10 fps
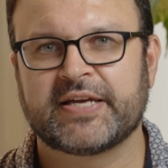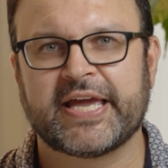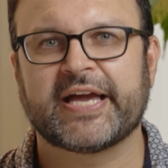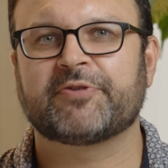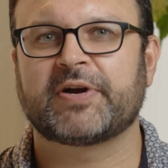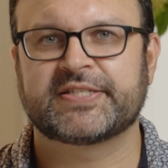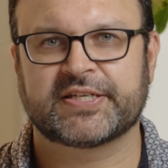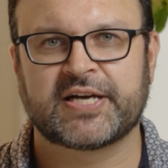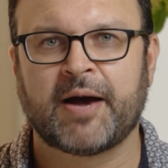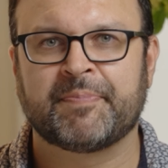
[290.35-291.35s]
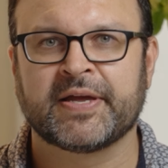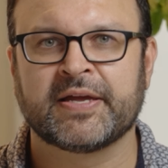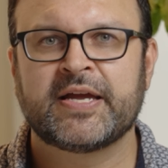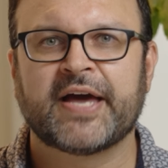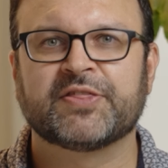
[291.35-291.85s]
AI writes the copy,
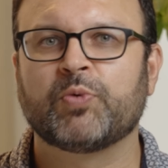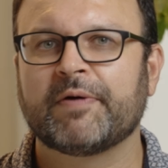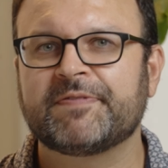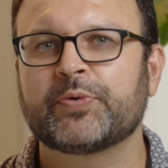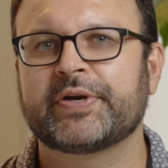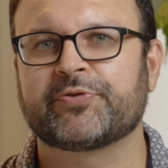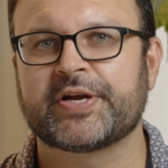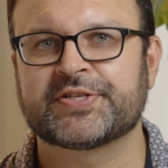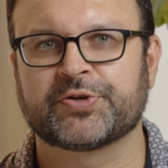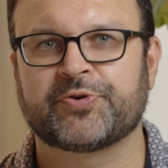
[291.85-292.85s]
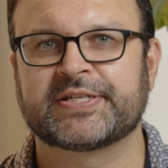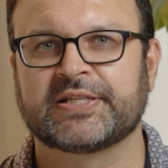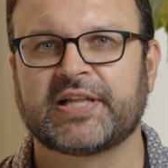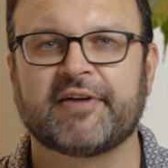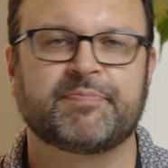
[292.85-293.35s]
and the Webflow integration creates a
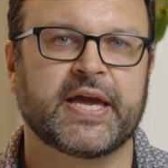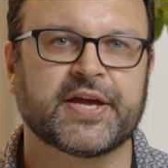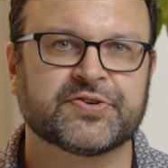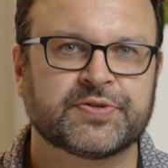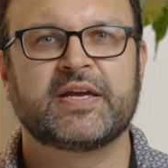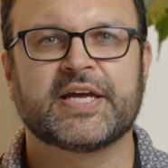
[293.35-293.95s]
live page.